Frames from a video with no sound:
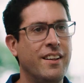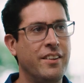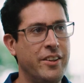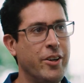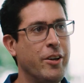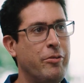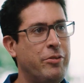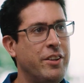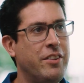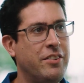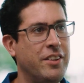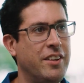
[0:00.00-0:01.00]
So you're a
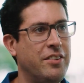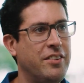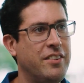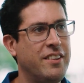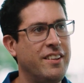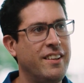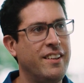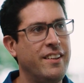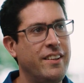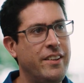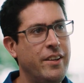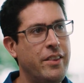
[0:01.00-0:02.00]
physicist.
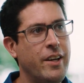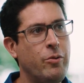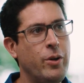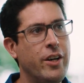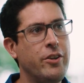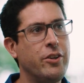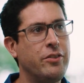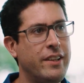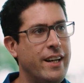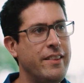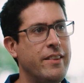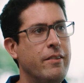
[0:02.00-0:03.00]
Do you think we
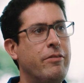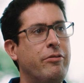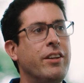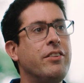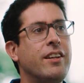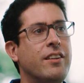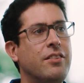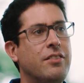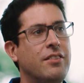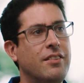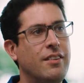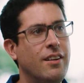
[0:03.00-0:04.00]
understand the
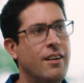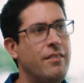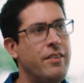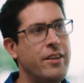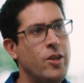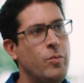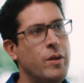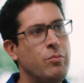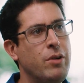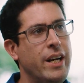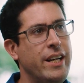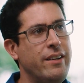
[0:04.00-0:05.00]
physics of the human
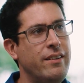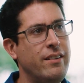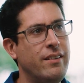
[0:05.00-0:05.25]
brain?